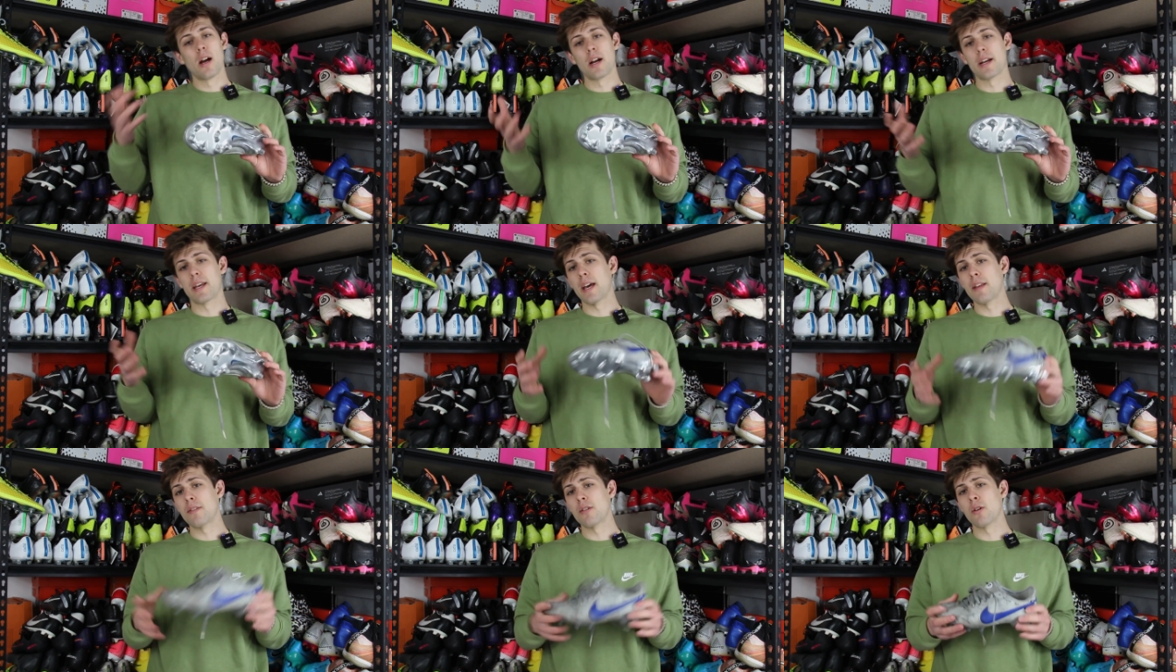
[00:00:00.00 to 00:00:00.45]

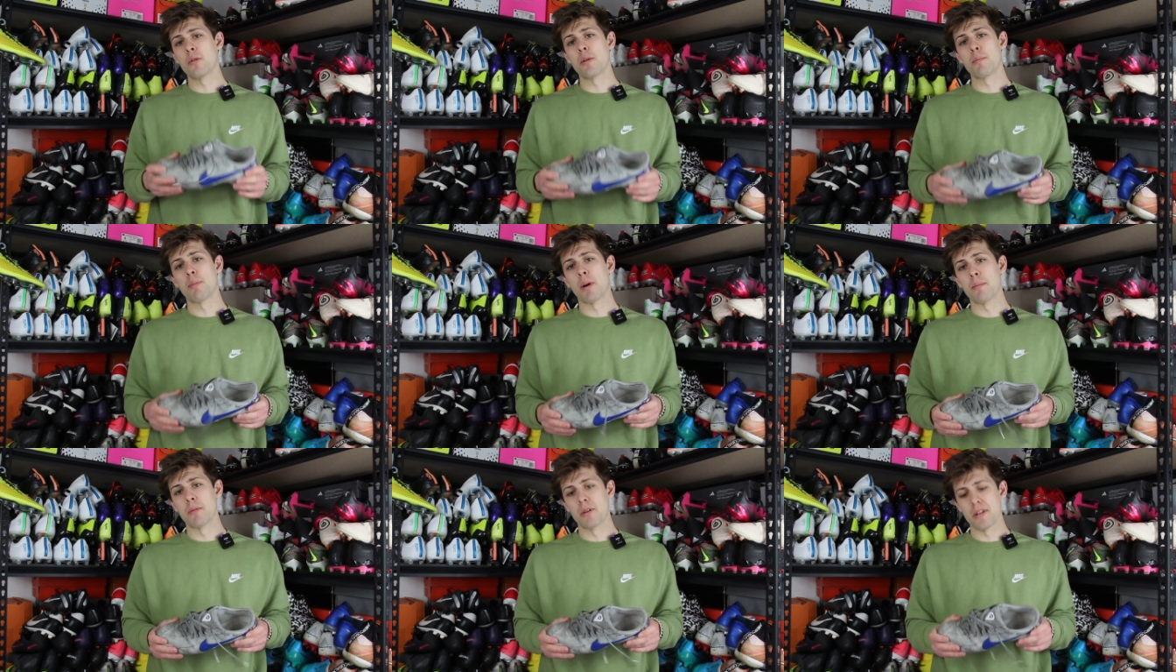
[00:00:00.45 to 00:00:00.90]
Again, the
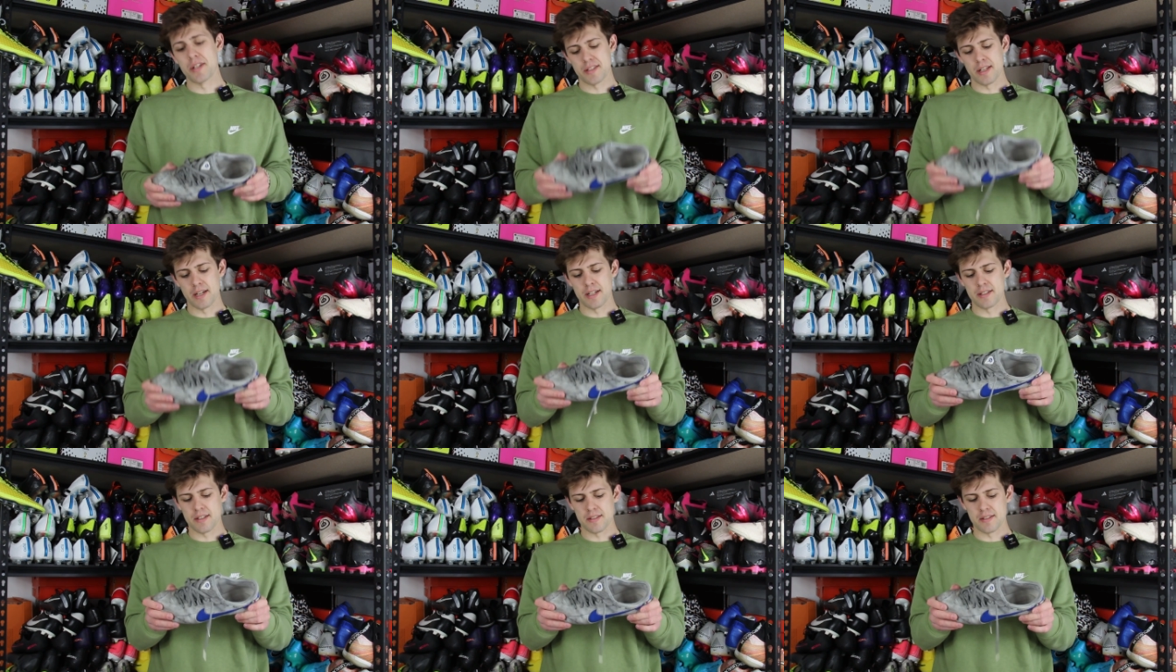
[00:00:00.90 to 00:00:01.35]
only bummer is
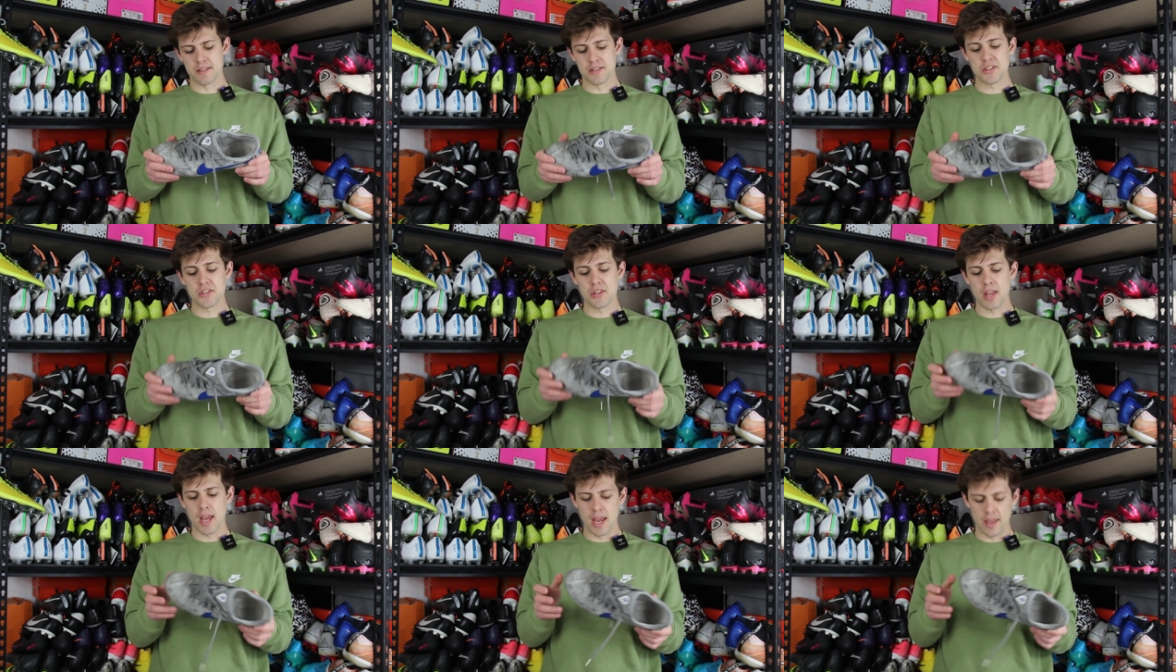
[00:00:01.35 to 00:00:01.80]
that it doesn't
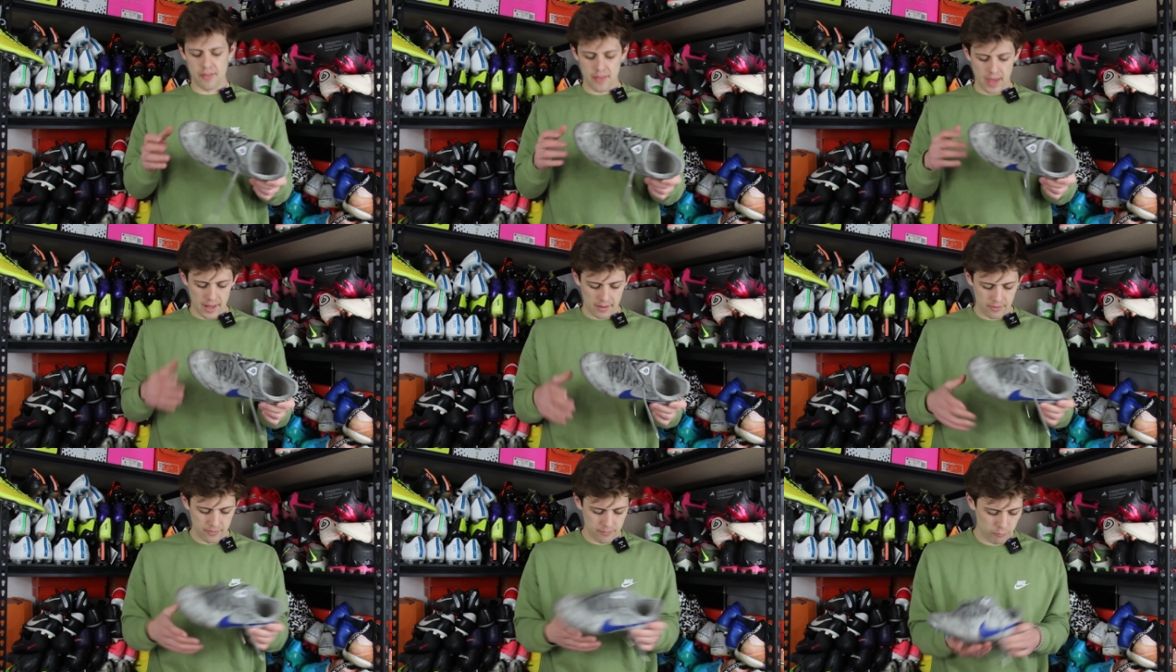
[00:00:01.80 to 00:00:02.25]
stay
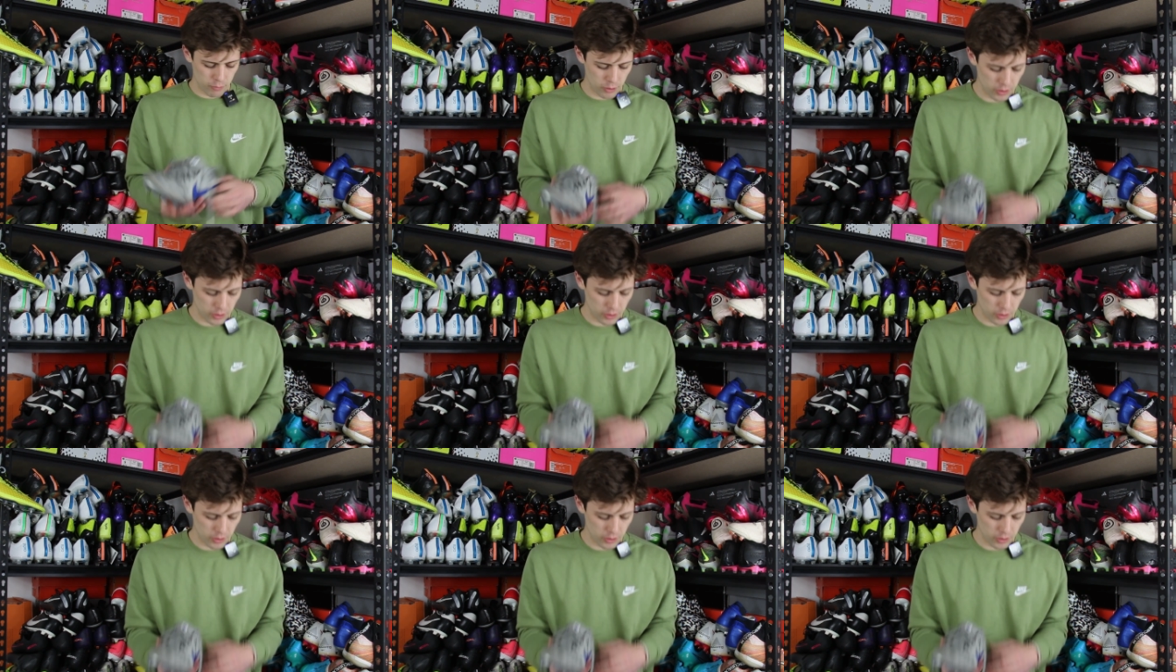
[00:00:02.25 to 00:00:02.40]
that